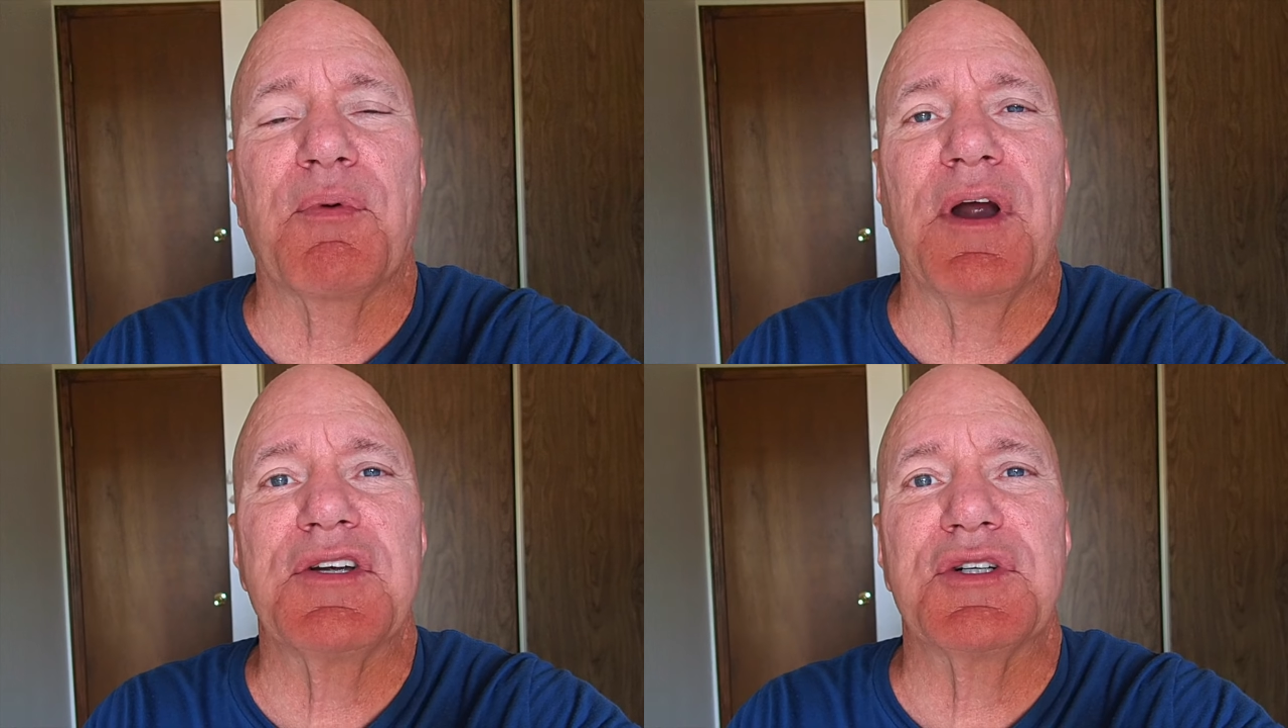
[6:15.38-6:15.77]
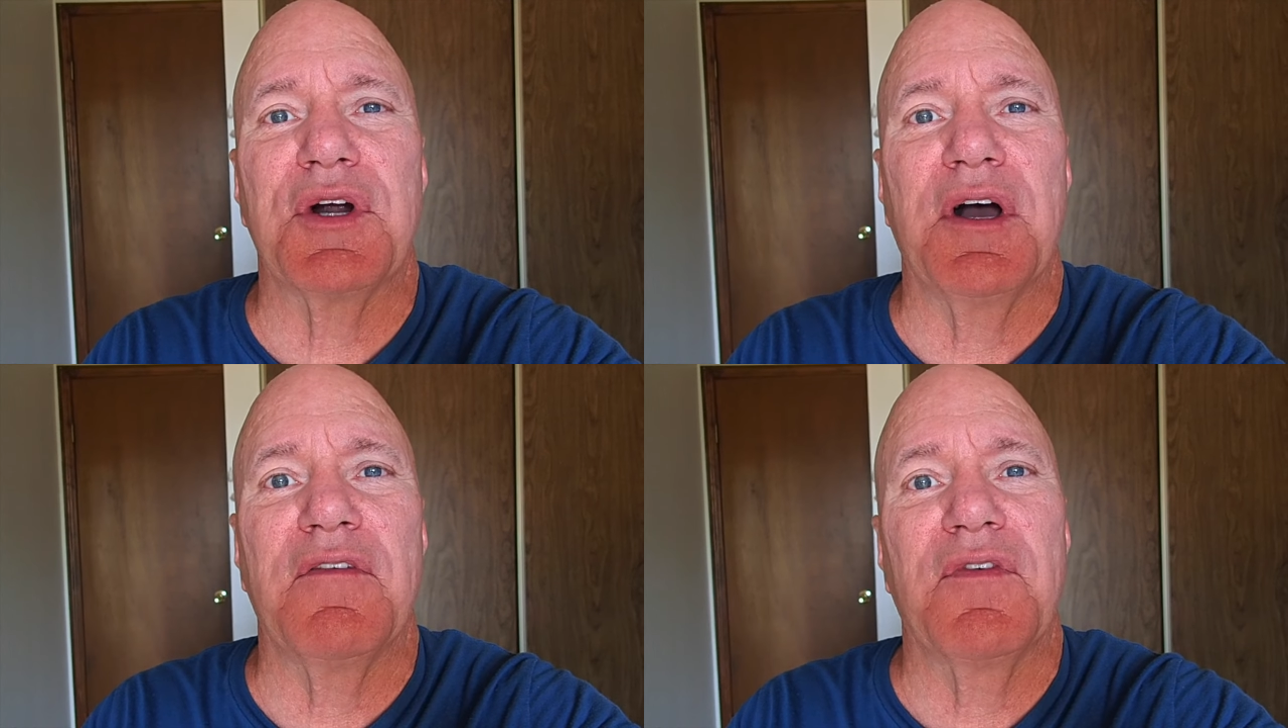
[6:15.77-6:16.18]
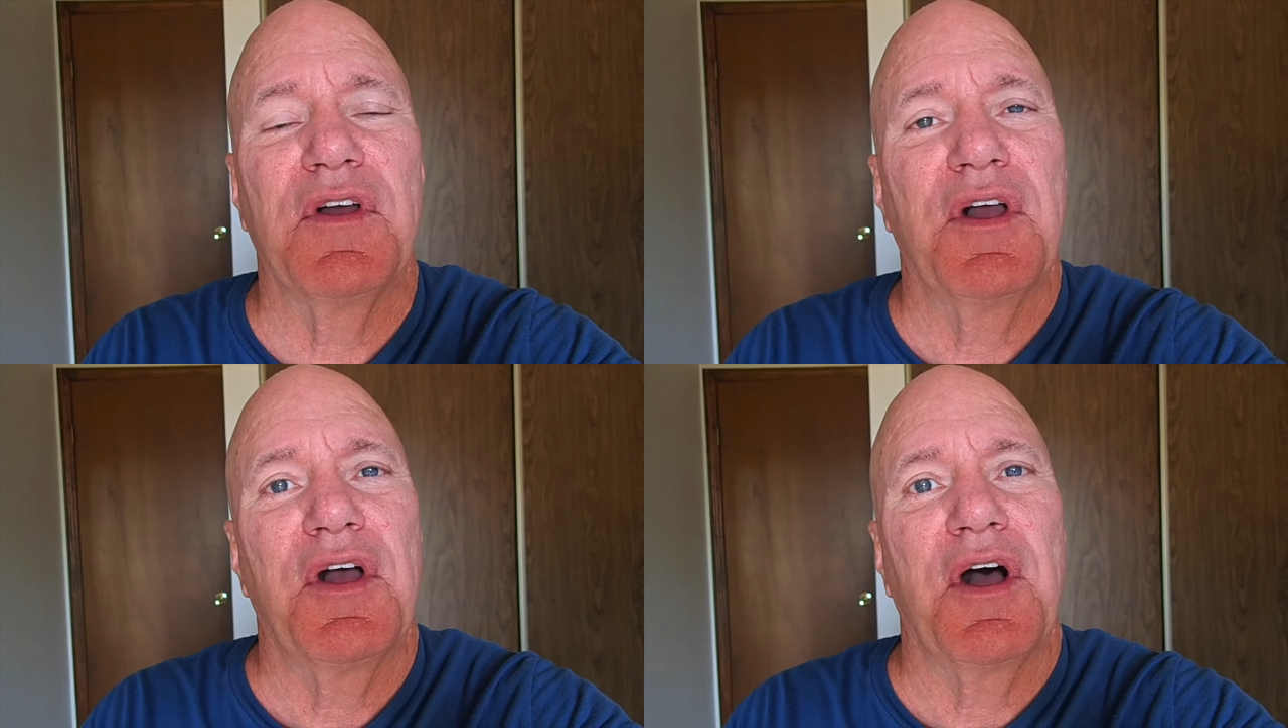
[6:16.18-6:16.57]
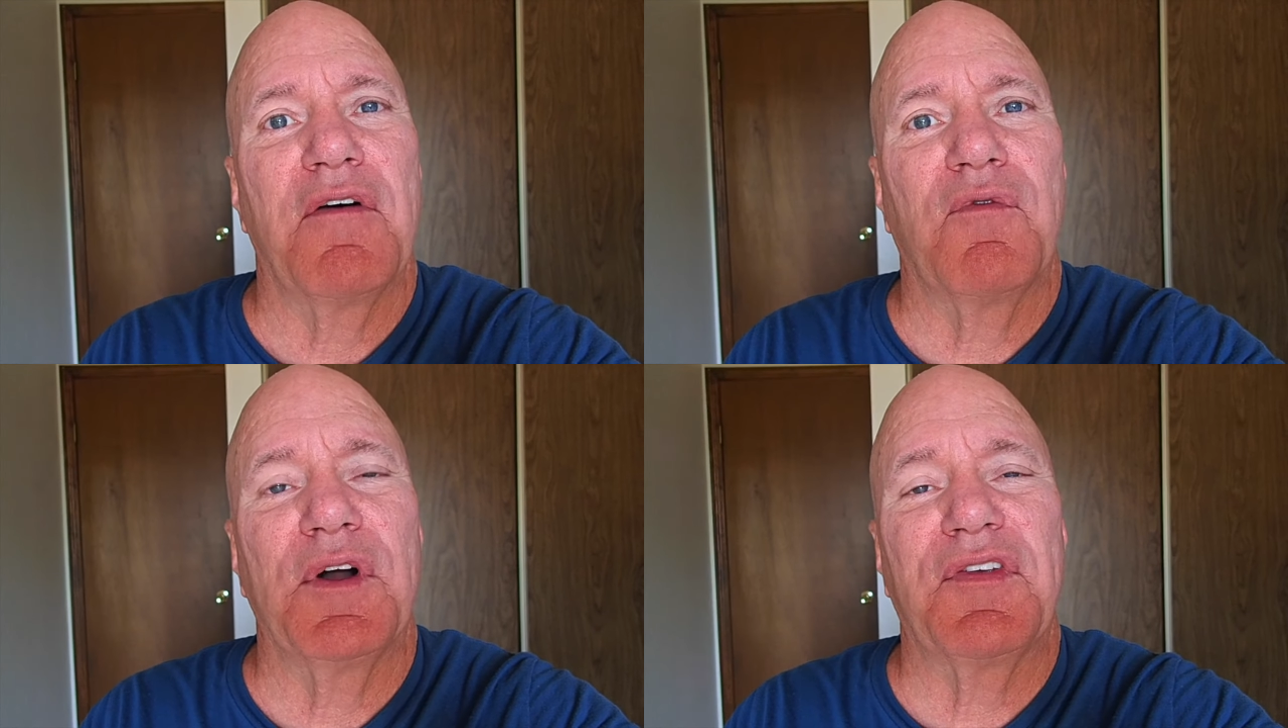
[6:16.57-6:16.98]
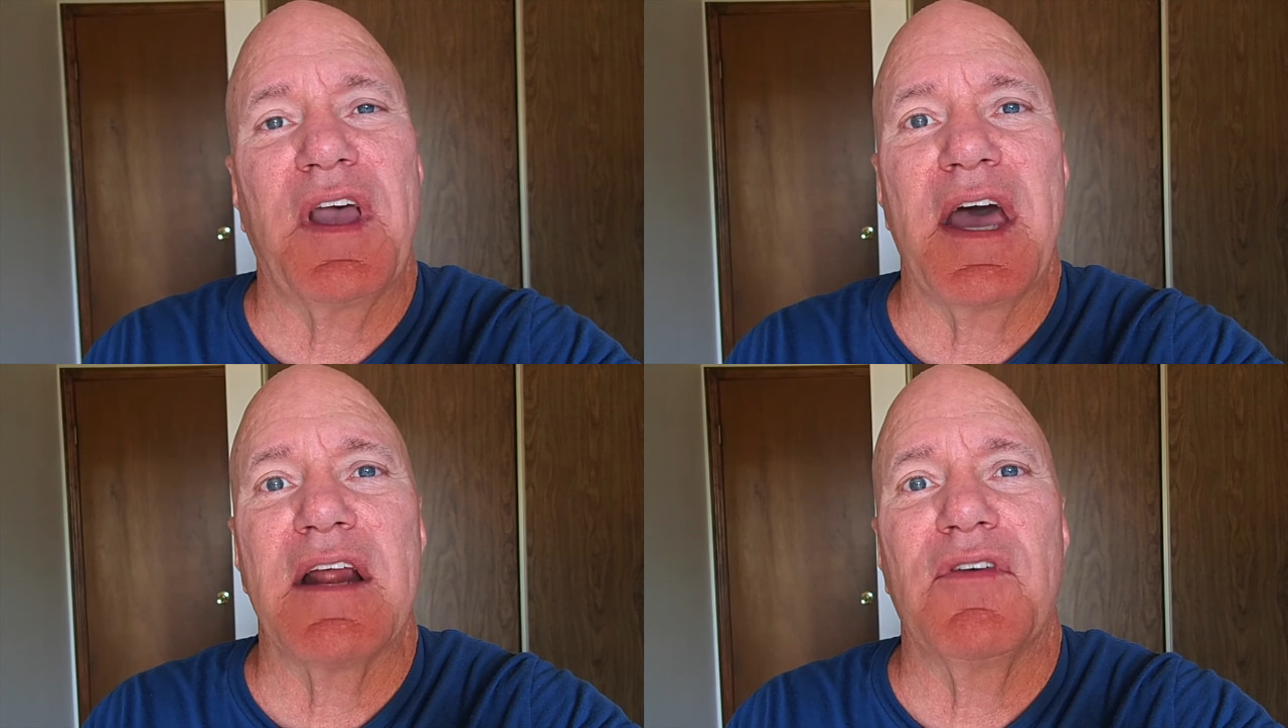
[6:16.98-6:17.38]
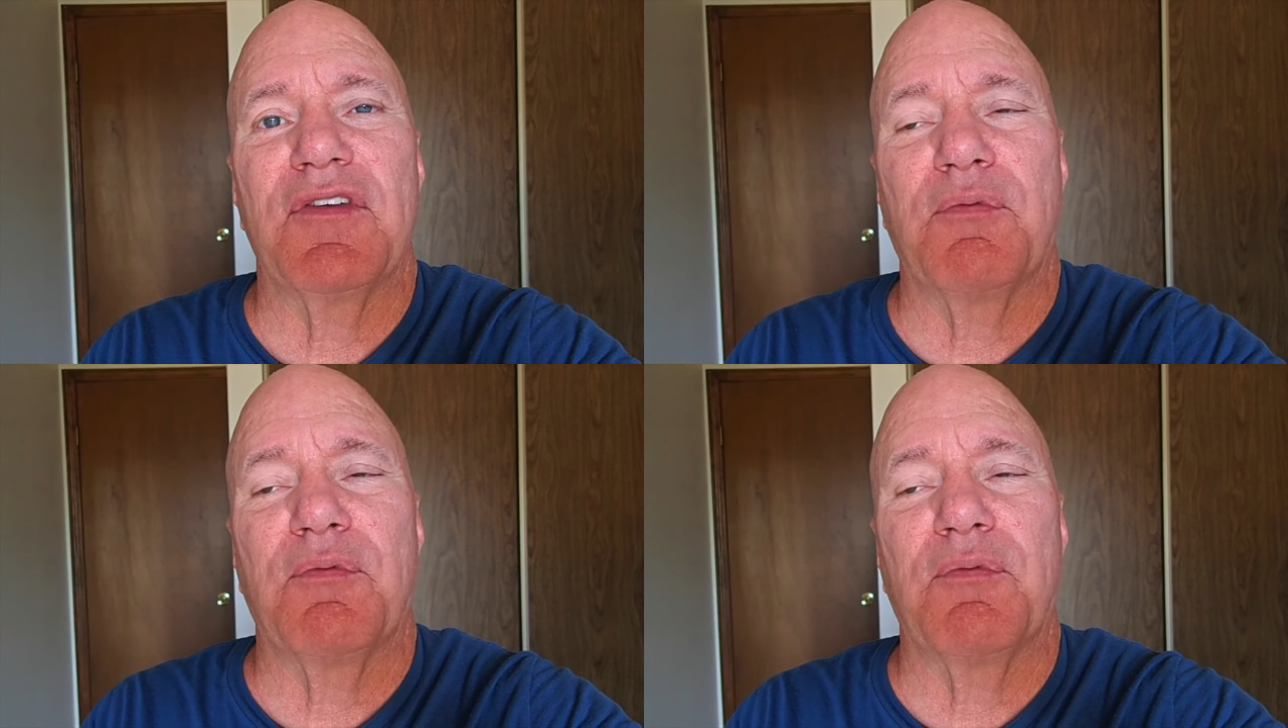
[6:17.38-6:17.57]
pressure of what's ahead of us.